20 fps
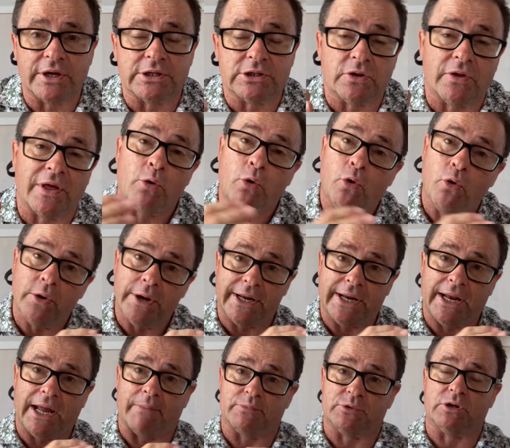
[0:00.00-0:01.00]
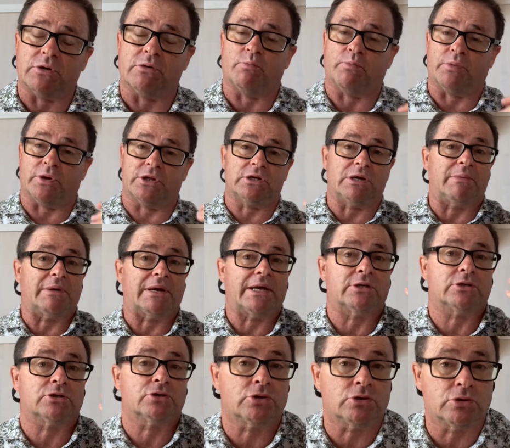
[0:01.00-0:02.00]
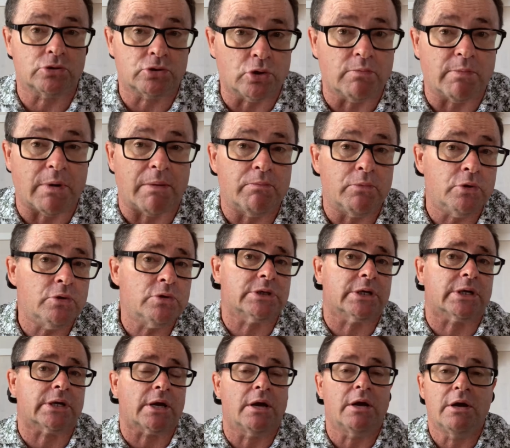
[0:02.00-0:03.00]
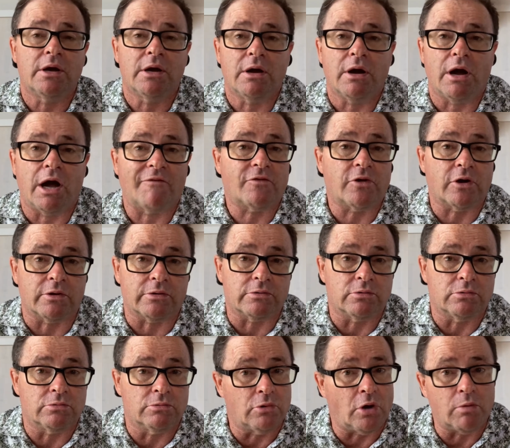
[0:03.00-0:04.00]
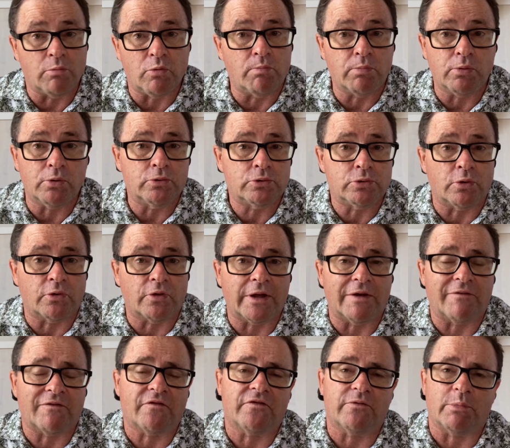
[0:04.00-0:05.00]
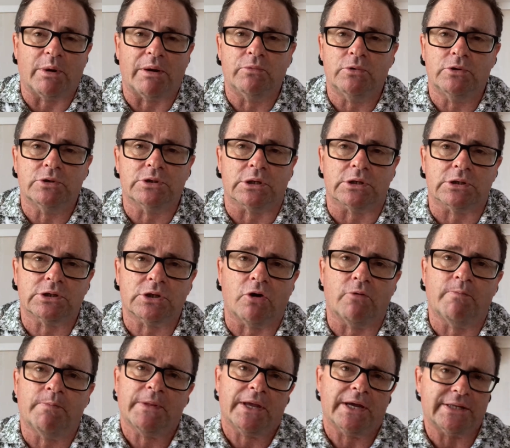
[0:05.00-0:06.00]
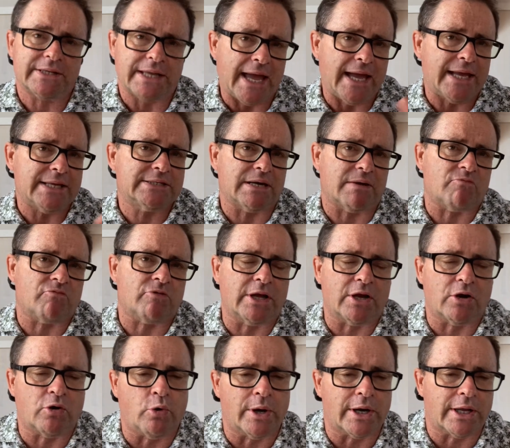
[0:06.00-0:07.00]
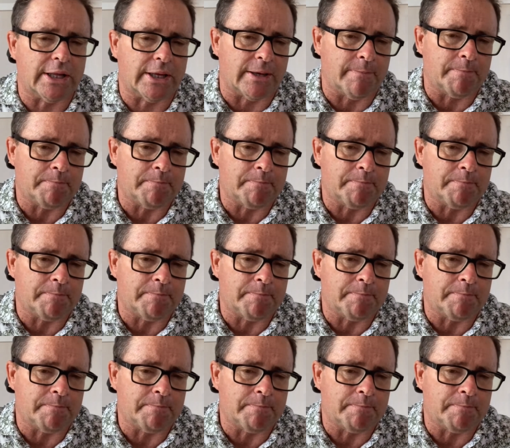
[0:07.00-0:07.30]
So they all add up. So by the time I get to do my music, I've got no more Bluetooth left for my music. So it adds up really quickly.